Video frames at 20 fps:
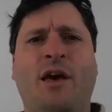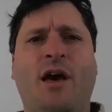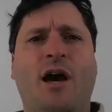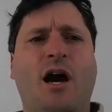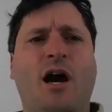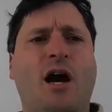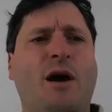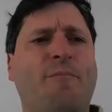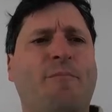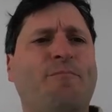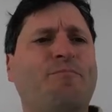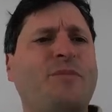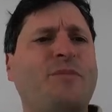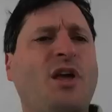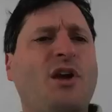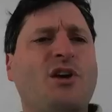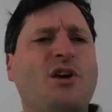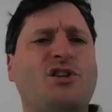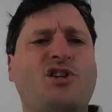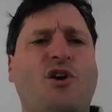
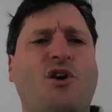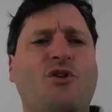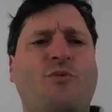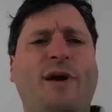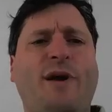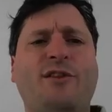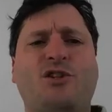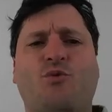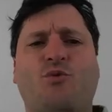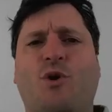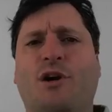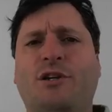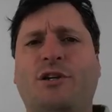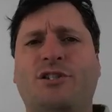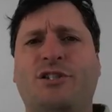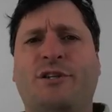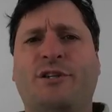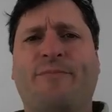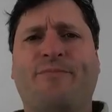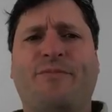So the way this
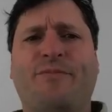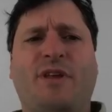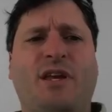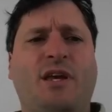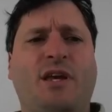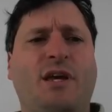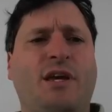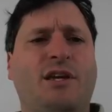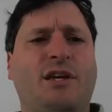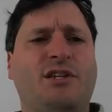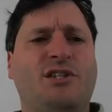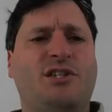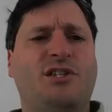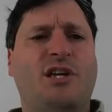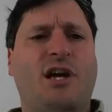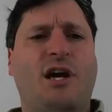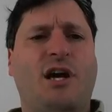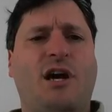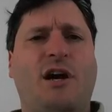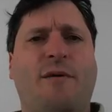works is
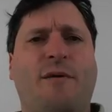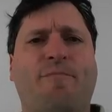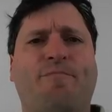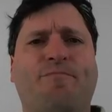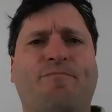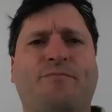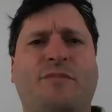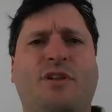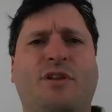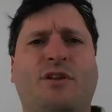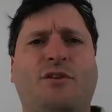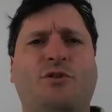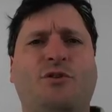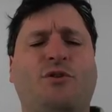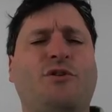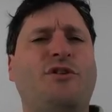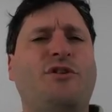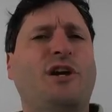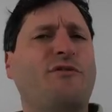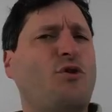you
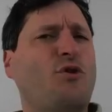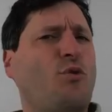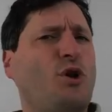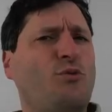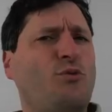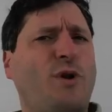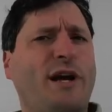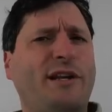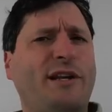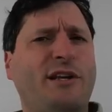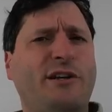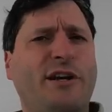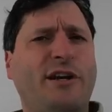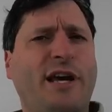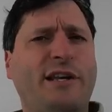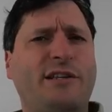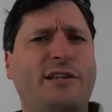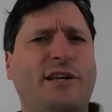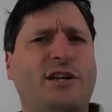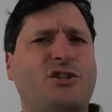can think of the worldwide
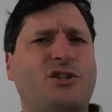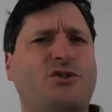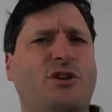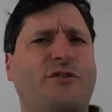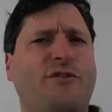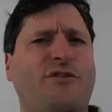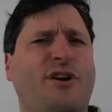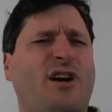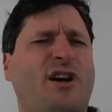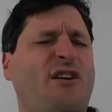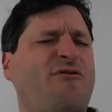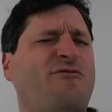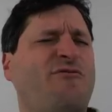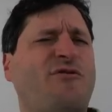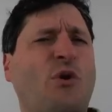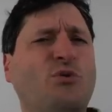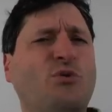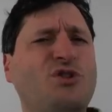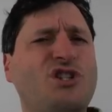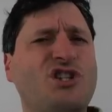internet as sort of a
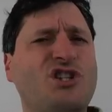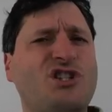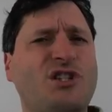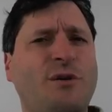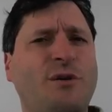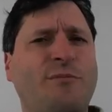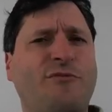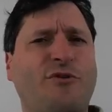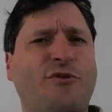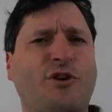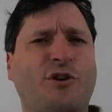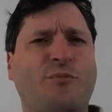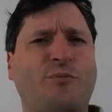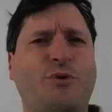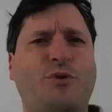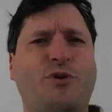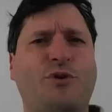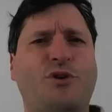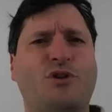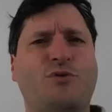phone system for
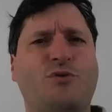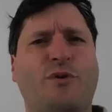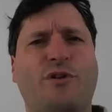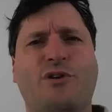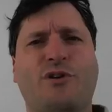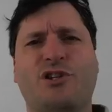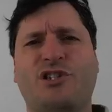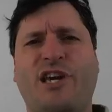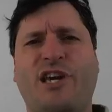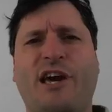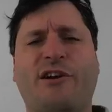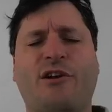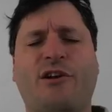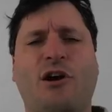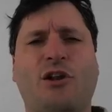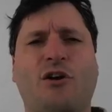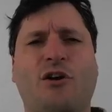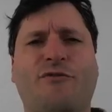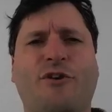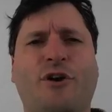computers where they're scattered
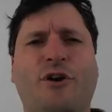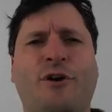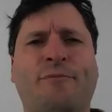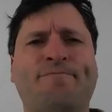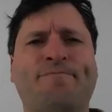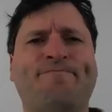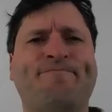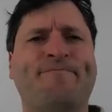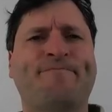all over,